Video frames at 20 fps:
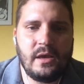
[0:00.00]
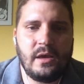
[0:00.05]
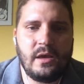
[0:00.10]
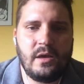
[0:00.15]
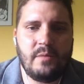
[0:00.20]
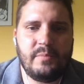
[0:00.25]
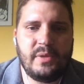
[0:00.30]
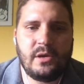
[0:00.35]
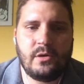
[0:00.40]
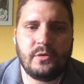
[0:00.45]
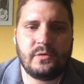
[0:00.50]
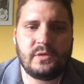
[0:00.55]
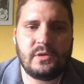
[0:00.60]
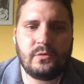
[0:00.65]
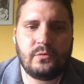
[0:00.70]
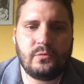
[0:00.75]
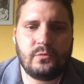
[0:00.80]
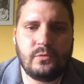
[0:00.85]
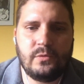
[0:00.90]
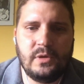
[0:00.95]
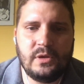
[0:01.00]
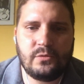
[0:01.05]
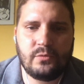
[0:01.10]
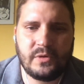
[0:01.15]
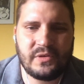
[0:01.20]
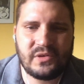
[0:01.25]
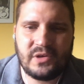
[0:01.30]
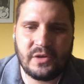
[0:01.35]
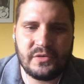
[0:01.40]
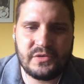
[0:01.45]
because it
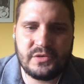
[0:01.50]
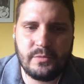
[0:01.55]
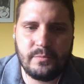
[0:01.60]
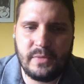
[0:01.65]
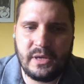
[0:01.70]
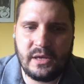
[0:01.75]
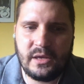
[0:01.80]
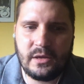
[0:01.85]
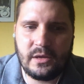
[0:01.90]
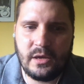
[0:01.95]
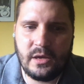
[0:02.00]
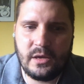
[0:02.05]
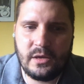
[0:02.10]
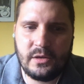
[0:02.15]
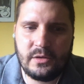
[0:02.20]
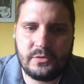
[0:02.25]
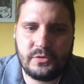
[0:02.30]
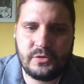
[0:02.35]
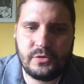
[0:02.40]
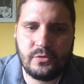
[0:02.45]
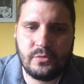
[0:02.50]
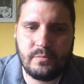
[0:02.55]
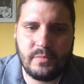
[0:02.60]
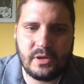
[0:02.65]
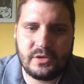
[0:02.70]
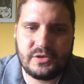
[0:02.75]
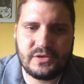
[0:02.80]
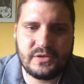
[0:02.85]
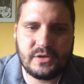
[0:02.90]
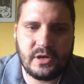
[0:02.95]
was consuming too
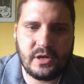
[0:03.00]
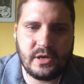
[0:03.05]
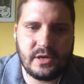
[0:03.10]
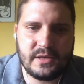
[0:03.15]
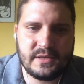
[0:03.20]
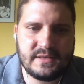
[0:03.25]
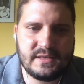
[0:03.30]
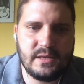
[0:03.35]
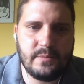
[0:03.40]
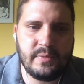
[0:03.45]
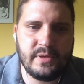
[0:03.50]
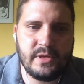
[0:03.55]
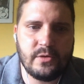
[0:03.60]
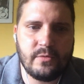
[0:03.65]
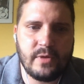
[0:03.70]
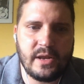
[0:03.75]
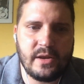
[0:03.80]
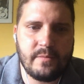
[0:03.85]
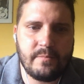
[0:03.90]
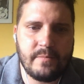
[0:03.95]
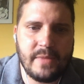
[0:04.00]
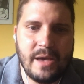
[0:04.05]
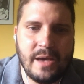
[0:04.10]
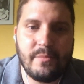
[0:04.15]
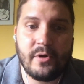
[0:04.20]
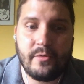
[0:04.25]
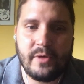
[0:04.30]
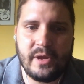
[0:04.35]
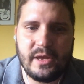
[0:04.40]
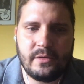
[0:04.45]
much CPU and
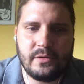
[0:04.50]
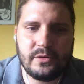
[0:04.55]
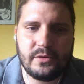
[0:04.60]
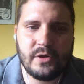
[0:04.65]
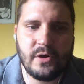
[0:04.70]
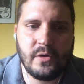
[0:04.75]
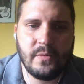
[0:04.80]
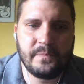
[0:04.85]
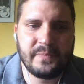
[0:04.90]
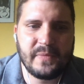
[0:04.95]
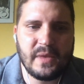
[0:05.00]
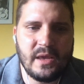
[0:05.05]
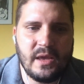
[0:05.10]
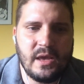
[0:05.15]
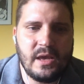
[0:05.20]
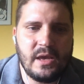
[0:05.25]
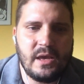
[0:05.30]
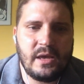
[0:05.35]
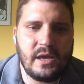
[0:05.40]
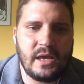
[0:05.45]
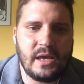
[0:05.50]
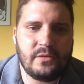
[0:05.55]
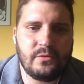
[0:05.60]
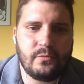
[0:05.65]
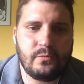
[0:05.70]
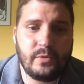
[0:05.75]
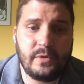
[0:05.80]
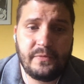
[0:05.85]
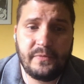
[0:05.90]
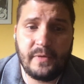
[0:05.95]
memory, And
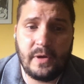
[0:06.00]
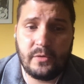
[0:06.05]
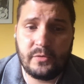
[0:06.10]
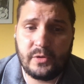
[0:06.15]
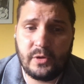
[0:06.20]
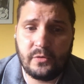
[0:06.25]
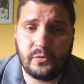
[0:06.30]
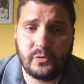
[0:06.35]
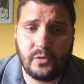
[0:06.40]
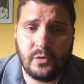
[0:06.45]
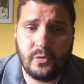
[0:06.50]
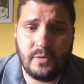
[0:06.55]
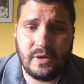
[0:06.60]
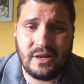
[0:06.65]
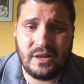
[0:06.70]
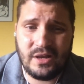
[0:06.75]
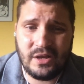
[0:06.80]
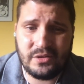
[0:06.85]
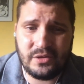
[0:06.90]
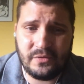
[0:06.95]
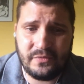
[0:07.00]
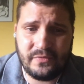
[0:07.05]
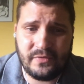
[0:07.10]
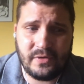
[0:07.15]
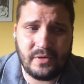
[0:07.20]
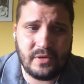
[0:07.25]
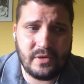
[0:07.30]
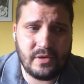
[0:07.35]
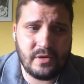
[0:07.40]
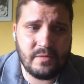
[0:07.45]
we found also a lot of
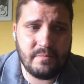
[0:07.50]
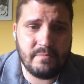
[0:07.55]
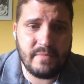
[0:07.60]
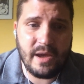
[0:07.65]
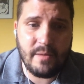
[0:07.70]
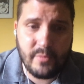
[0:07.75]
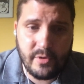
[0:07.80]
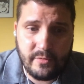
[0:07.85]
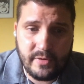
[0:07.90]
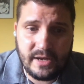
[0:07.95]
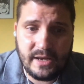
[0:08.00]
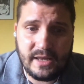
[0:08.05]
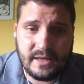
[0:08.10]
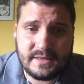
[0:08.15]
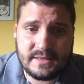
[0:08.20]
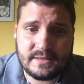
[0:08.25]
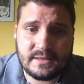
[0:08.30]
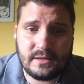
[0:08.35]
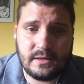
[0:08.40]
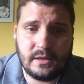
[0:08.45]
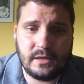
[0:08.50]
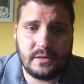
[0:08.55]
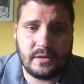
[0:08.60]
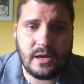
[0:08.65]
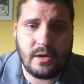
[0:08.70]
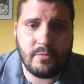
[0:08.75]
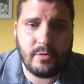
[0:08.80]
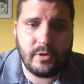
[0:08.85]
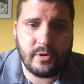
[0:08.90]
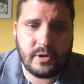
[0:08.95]
memory leaks in
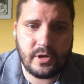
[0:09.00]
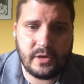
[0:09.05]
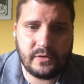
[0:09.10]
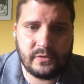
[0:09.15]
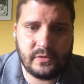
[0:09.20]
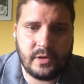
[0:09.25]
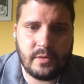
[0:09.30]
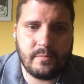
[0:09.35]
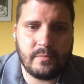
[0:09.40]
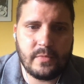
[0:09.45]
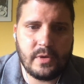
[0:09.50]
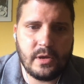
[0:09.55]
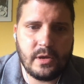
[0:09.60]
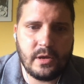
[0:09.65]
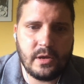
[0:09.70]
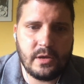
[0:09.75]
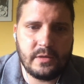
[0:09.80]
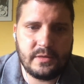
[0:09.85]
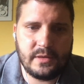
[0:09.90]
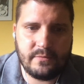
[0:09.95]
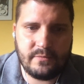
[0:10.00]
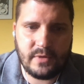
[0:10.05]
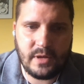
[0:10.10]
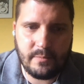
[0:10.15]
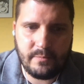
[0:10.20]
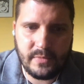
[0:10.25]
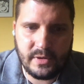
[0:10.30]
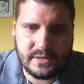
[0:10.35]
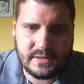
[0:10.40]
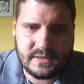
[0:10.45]
our custom
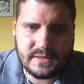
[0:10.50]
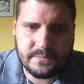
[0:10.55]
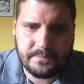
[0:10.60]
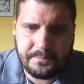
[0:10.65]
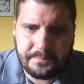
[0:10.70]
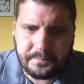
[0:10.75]
developments.